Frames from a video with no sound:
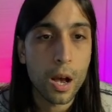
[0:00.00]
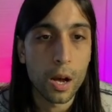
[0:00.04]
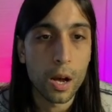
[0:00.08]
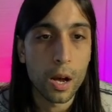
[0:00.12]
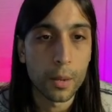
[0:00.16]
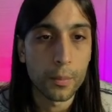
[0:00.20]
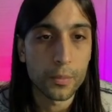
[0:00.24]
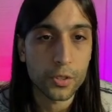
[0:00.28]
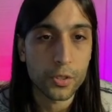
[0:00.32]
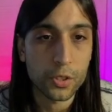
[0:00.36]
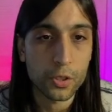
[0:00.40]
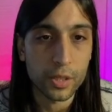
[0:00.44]

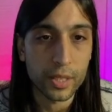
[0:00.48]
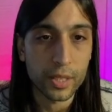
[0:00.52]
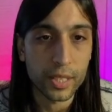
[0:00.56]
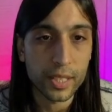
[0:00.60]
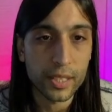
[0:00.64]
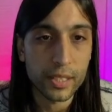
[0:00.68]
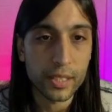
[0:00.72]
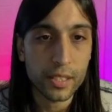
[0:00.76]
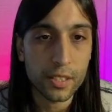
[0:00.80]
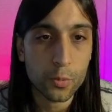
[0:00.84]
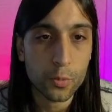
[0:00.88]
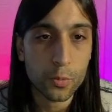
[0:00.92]
So the
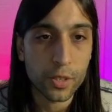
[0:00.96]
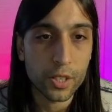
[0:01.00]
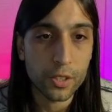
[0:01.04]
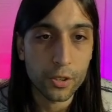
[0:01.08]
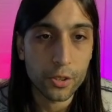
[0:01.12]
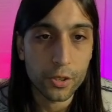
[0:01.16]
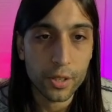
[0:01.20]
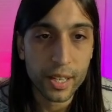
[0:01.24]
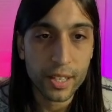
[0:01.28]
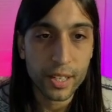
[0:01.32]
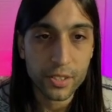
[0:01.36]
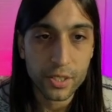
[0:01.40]
easiest way to
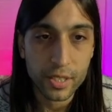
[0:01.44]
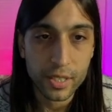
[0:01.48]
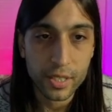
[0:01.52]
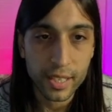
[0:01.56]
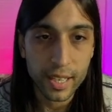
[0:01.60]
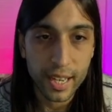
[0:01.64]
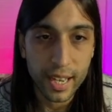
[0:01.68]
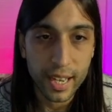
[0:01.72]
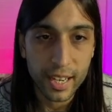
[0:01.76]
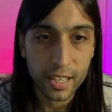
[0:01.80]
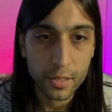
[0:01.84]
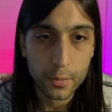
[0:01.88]
do that is just
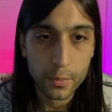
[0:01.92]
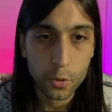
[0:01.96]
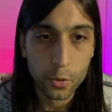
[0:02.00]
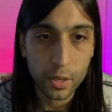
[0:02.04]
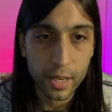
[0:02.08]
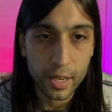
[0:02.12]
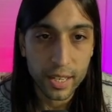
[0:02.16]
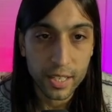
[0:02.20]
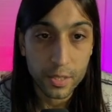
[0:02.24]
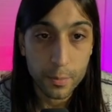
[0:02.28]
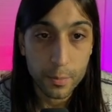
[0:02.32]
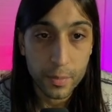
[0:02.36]
hit
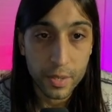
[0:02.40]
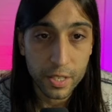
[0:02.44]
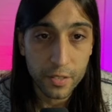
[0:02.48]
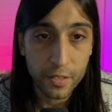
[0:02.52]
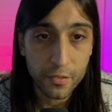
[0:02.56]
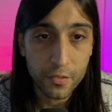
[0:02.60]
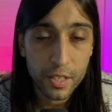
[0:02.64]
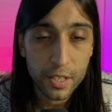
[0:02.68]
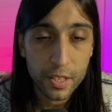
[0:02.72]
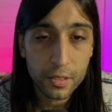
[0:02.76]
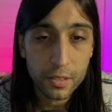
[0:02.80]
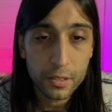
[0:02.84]
export as MIDI
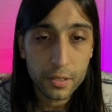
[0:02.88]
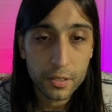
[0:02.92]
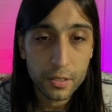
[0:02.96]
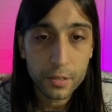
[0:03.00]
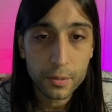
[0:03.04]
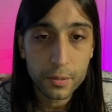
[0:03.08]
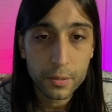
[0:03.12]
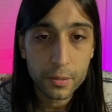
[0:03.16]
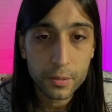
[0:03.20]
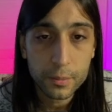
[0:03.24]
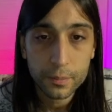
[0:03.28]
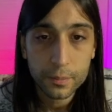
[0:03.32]
file.
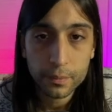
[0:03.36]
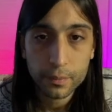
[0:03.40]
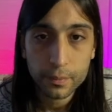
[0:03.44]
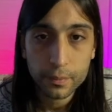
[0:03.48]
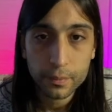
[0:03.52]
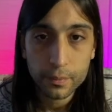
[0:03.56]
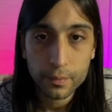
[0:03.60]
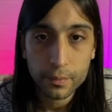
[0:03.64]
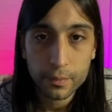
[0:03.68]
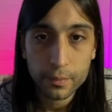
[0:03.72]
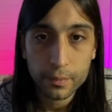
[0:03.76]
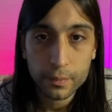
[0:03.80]

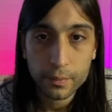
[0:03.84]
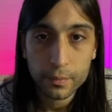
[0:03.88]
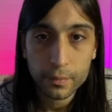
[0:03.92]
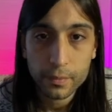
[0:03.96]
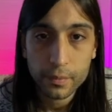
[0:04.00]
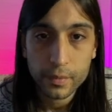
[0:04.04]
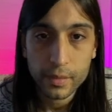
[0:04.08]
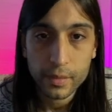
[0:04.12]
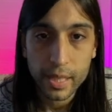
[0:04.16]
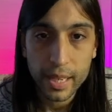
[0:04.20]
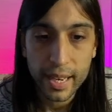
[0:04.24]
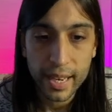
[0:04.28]

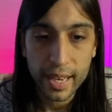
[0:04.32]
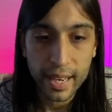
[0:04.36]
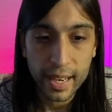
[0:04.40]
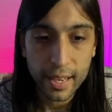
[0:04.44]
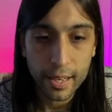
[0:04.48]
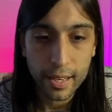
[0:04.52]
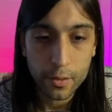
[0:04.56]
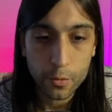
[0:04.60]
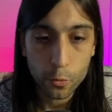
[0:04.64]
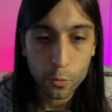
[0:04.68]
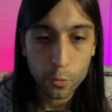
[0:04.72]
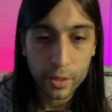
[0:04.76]
And
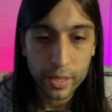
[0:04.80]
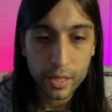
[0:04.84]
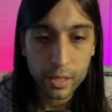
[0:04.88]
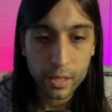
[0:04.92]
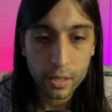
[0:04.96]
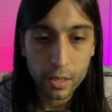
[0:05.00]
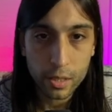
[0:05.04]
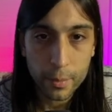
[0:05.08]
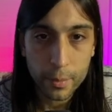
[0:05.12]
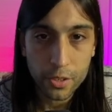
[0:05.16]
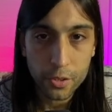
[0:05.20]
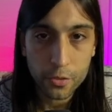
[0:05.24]
we are going to
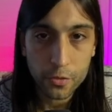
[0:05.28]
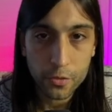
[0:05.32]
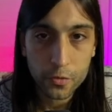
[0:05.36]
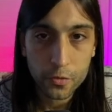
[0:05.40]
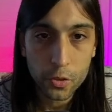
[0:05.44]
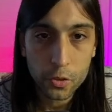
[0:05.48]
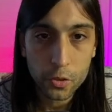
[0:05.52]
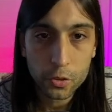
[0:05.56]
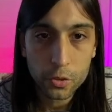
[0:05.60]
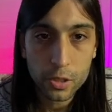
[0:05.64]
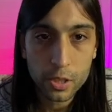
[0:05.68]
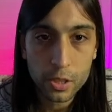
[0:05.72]
make a new
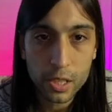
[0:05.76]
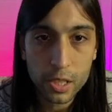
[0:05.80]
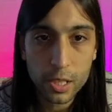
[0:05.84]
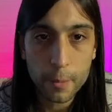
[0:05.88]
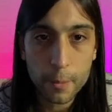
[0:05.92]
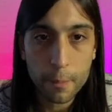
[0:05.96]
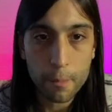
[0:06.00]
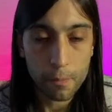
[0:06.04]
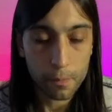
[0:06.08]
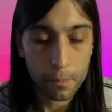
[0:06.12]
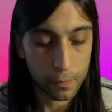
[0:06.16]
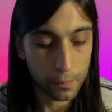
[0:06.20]

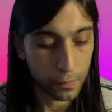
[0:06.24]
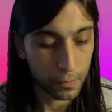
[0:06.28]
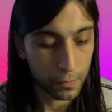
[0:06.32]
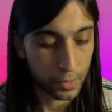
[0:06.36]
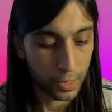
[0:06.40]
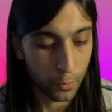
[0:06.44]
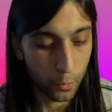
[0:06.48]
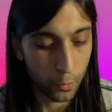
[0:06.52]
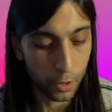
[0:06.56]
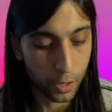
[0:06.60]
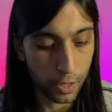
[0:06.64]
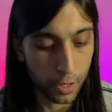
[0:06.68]
folder,
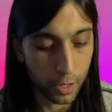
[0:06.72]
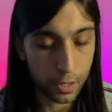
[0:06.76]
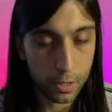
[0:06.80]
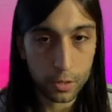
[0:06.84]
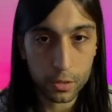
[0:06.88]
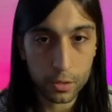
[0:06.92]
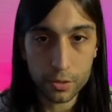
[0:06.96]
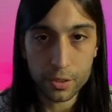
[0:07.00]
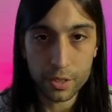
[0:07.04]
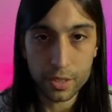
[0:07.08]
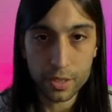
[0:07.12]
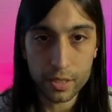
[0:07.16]
and we're going to
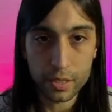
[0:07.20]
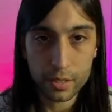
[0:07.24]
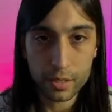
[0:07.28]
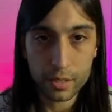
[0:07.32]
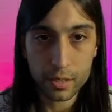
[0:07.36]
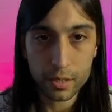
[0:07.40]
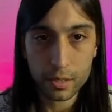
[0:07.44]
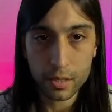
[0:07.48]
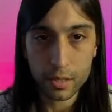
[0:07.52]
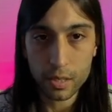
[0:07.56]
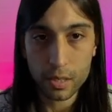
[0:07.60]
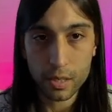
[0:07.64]
call
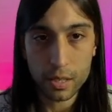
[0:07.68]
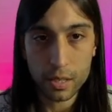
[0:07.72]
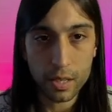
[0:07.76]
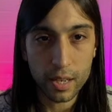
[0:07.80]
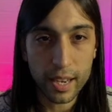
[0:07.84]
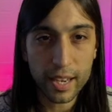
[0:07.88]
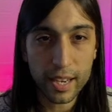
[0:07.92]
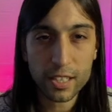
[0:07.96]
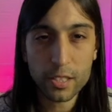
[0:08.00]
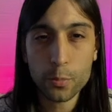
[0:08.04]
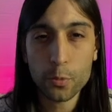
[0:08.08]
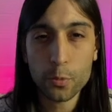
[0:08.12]
this
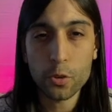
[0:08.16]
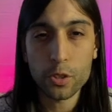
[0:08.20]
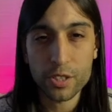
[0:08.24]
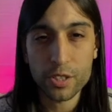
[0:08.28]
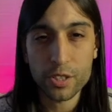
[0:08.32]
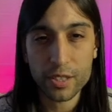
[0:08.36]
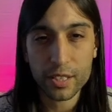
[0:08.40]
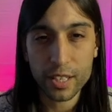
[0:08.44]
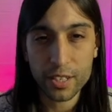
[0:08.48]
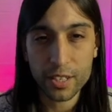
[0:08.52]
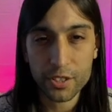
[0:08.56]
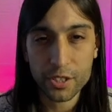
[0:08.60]
export
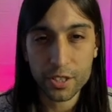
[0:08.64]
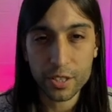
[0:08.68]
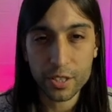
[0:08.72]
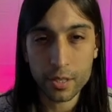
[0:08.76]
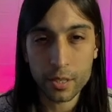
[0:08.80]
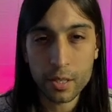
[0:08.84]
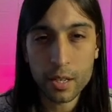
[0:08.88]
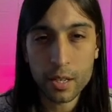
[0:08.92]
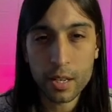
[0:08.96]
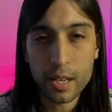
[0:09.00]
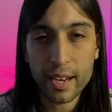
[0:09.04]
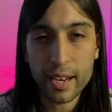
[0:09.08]

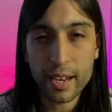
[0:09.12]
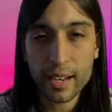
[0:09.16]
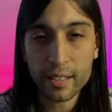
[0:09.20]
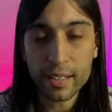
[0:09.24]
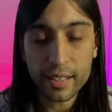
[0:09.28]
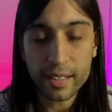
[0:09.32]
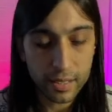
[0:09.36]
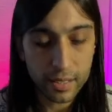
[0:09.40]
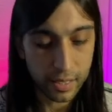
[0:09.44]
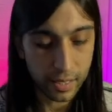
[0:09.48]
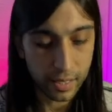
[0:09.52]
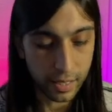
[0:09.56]
session. And I
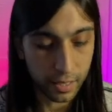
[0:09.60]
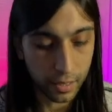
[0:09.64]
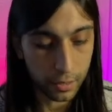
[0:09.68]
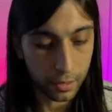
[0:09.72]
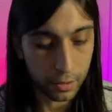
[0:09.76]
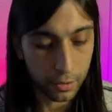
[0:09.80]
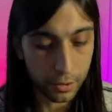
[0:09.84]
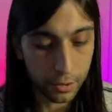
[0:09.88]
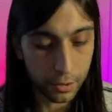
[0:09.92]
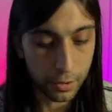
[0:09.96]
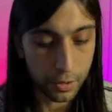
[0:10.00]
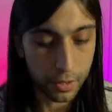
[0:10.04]
like to
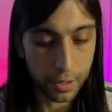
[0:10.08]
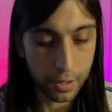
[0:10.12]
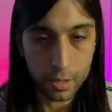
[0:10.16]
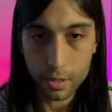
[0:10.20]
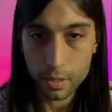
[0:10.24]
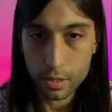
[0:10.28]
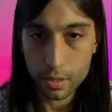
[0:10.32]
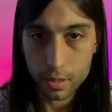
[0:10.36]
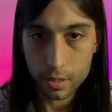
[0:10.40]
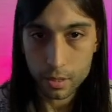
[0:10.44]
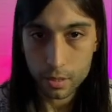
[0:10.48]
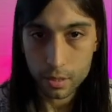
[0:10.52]
include
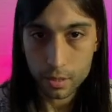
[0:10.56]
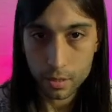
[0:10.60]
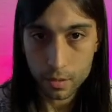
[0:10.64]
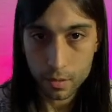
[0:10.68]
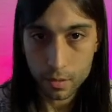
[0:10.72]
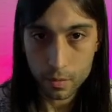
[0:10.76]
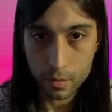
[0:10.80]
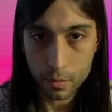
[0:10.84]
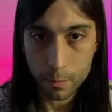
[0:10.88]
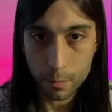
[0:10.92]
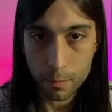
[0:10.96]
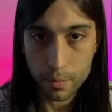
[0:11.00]
the
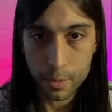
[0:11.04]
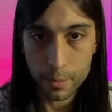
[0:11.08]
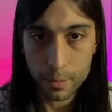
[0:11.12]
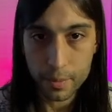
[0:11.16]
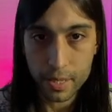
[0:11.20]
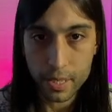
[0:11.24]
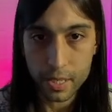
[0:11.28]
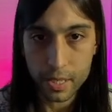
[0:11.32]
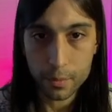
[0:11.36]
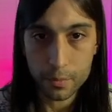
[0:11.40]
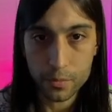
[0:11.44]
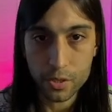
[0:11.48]

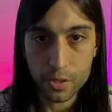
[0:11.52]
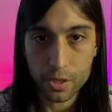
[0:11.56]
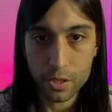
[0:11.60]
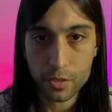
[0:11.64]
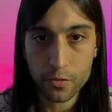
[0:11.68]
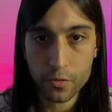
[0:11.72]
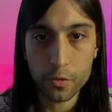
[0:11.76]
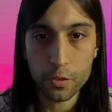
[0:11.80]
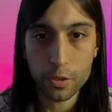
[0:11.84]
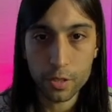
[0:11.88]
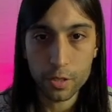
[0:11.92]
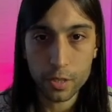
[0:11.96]
BPM
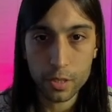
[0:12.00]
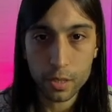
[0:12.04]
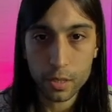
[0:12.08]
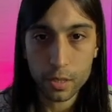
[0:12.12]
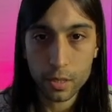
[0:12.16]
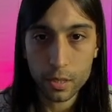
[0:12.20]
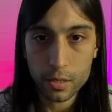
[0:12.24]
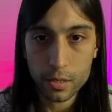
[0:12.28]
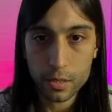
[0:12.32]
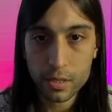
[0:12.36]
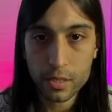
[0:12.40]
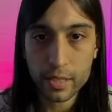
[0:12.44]
just for
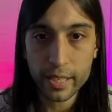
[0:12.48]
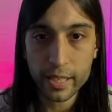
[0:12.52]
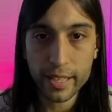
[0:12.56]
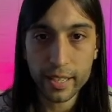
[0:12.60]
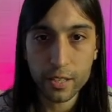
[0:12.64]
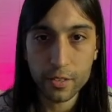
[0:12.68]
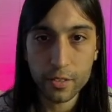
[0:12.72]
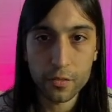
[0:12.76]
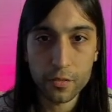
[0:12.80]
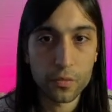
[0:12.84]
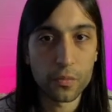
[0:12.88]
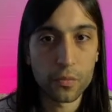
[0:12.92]
the sake
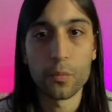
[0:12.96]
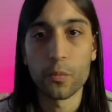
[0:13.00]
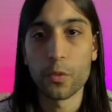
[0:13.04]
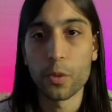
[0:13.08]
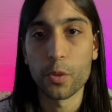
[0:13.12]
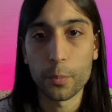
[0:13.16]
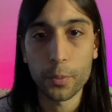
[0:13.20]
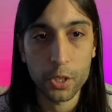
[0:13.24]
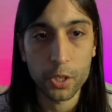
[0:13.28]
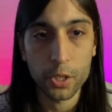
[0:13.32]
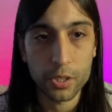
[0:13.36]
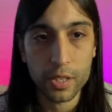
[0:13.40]
of the
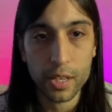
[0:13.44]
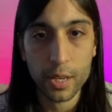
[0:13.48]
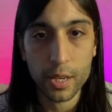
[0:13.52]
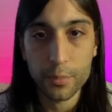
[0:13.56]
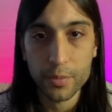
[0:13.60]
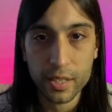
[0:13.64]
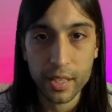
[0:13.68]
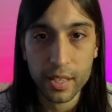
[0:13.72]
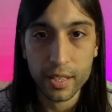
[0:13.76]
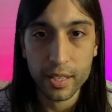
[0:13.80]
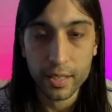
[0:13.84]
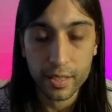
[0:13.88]
person I'm
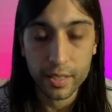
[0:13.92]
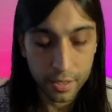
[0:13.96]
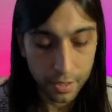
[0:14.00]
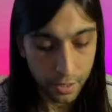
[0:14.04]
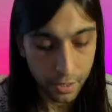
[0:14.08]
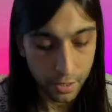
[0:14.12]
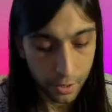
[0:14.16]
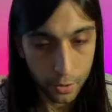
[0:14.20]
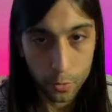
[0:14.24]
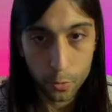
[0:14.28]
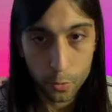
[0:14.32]
sending this to.